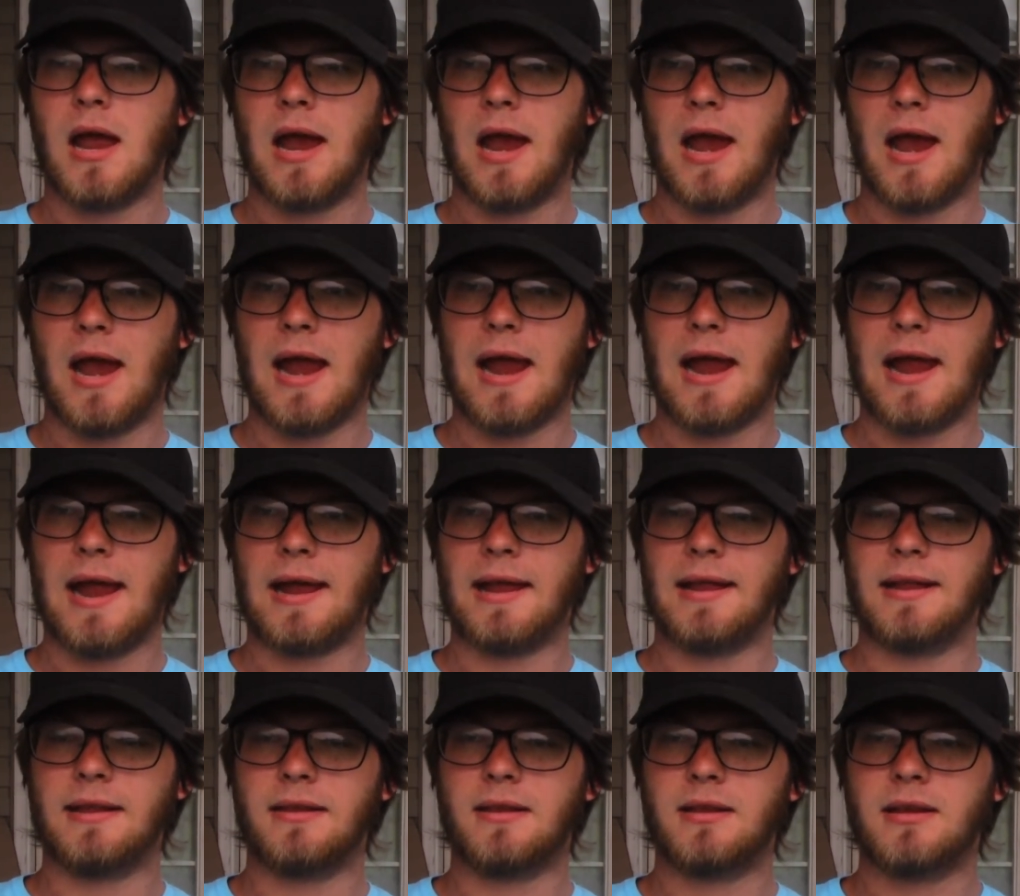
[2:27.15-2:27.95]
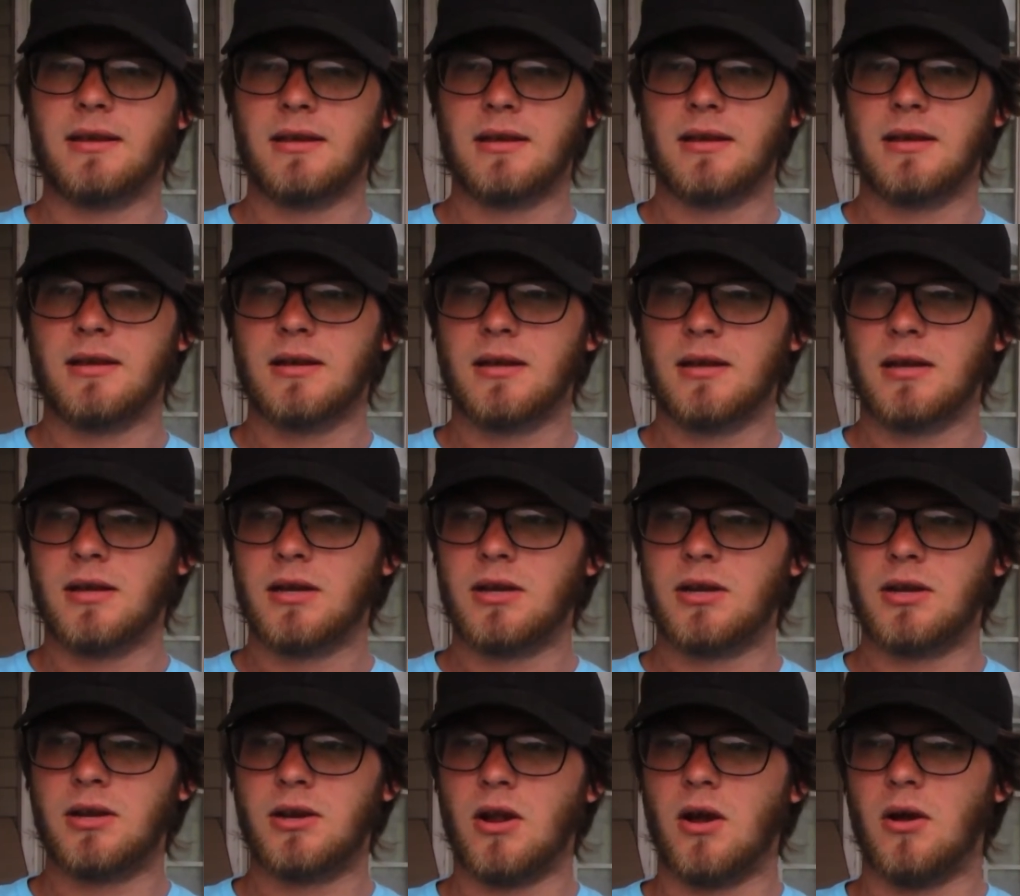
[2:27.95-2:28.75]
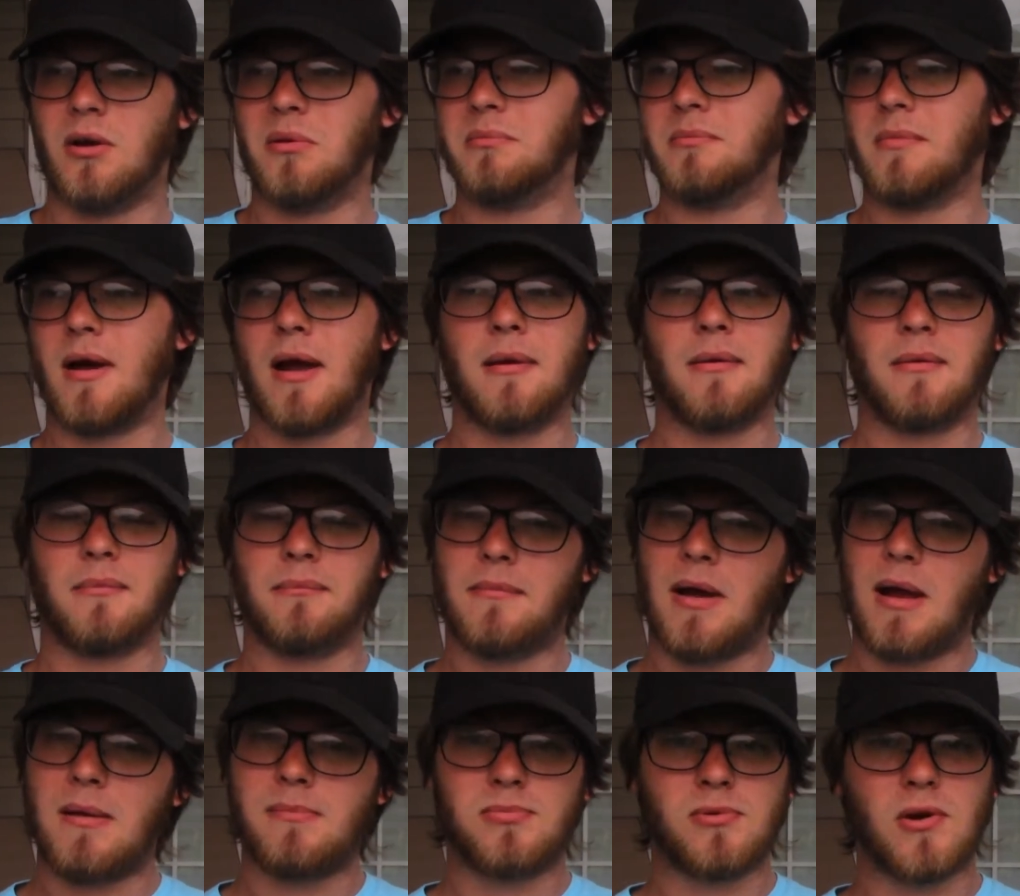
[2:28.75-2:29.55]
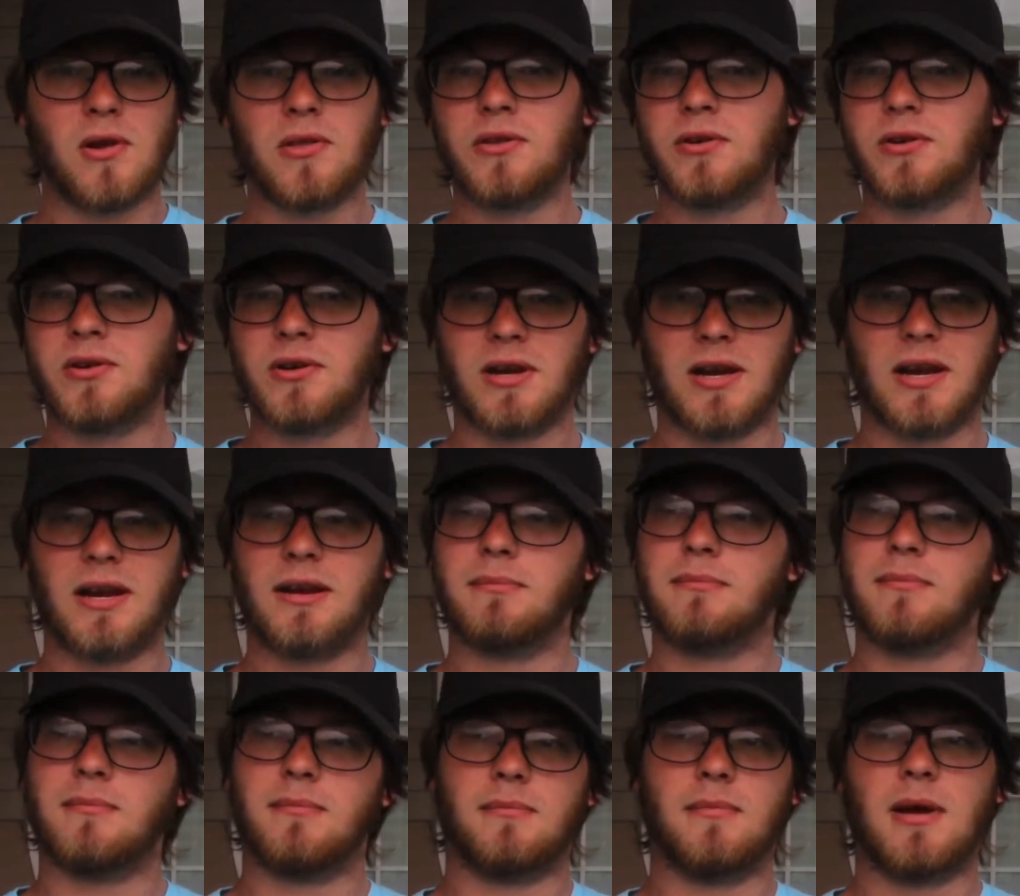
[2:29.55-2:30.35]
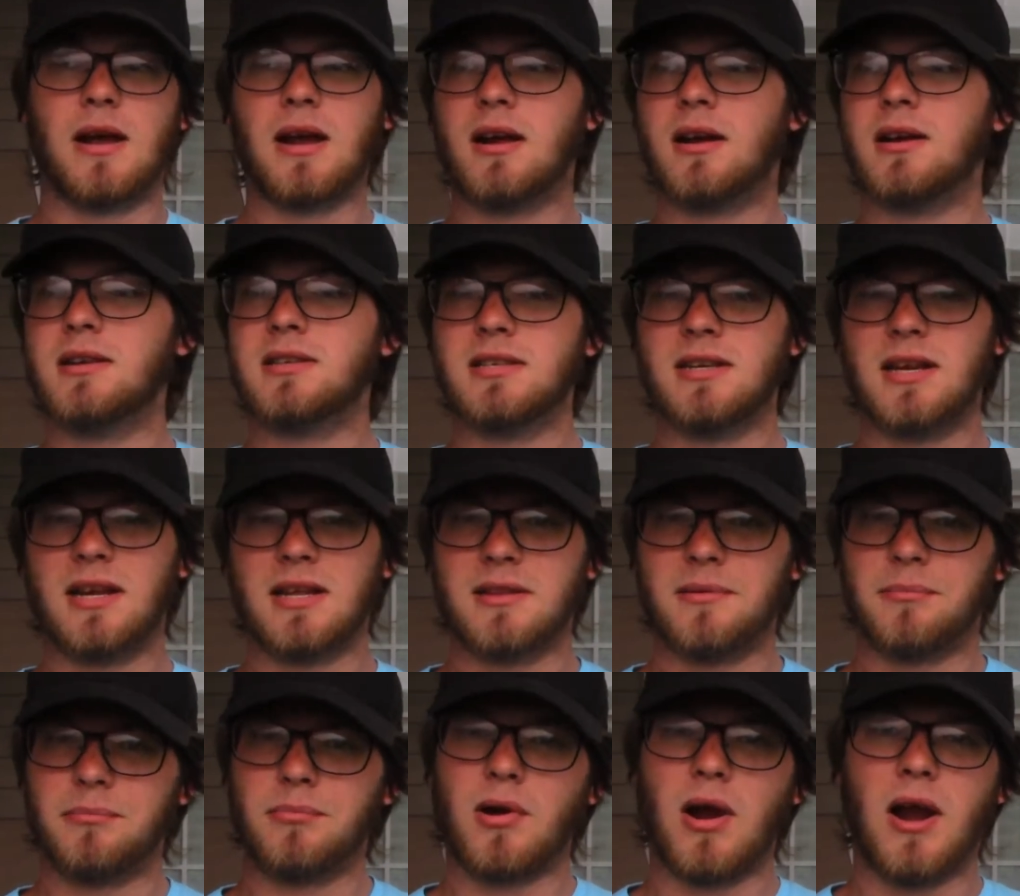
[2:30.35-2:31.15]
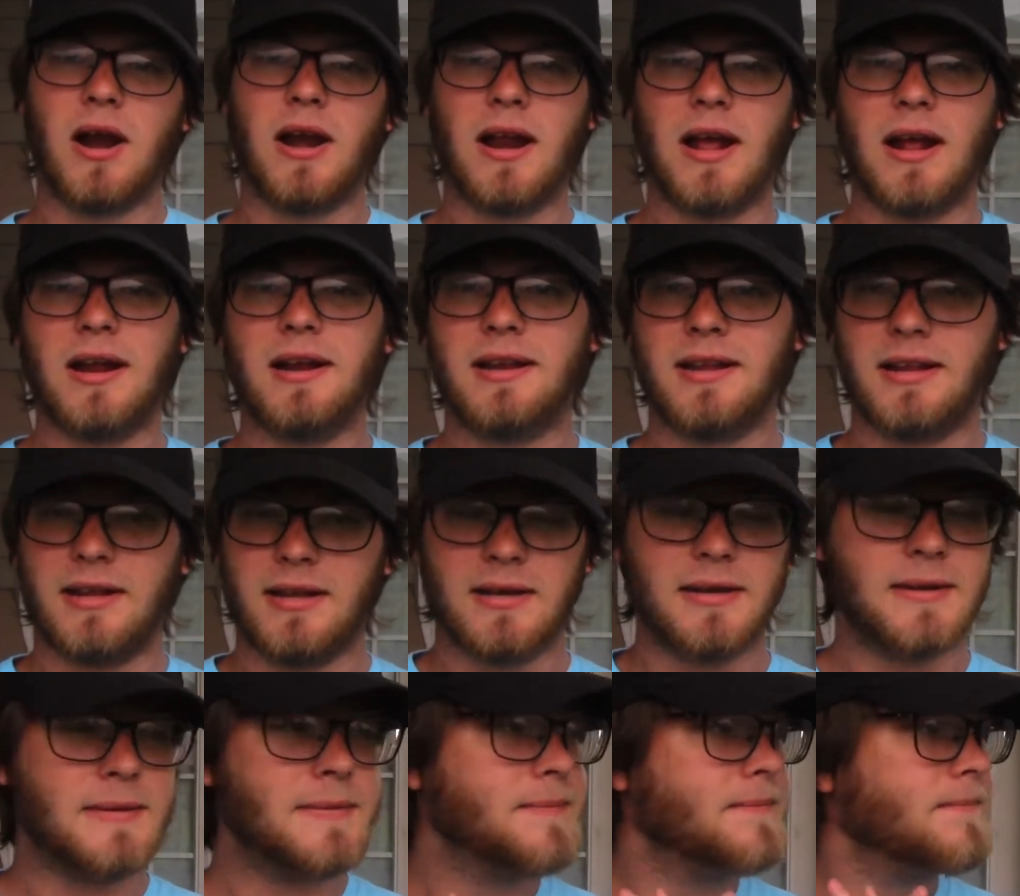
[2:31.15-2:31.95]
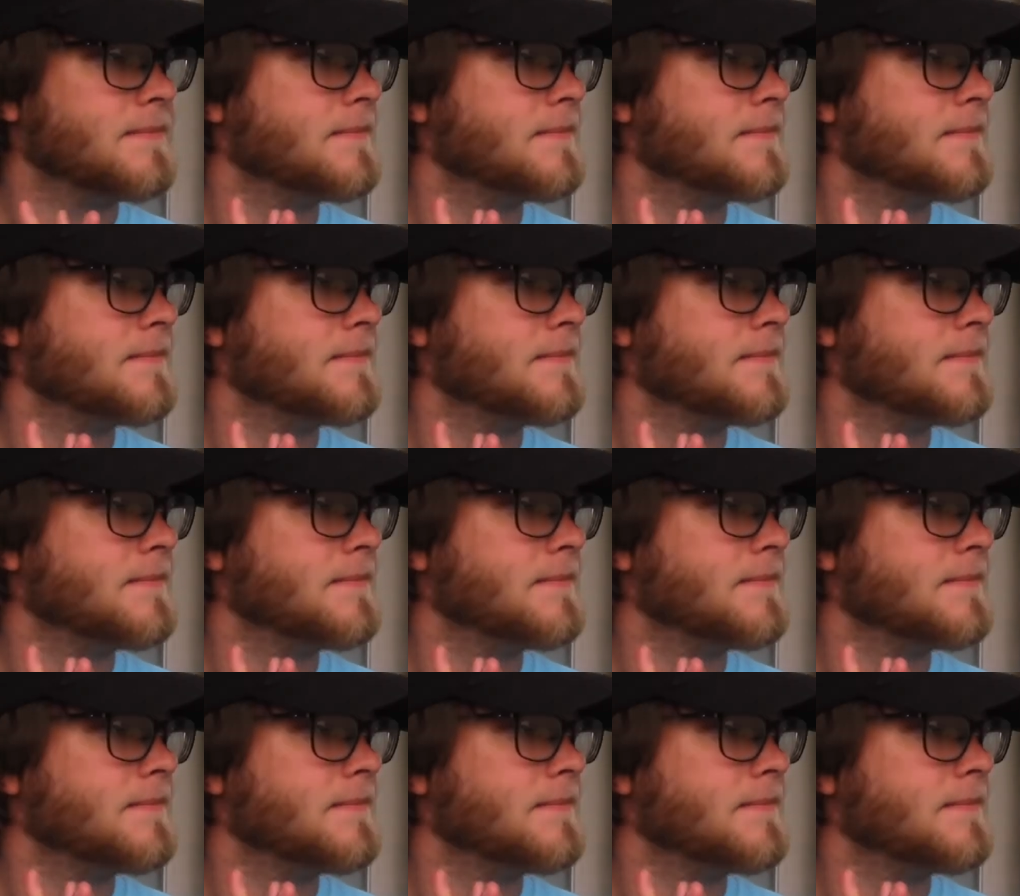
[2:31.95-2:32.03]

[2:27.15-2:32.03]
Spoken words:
and my brother and my cousin had the bright idea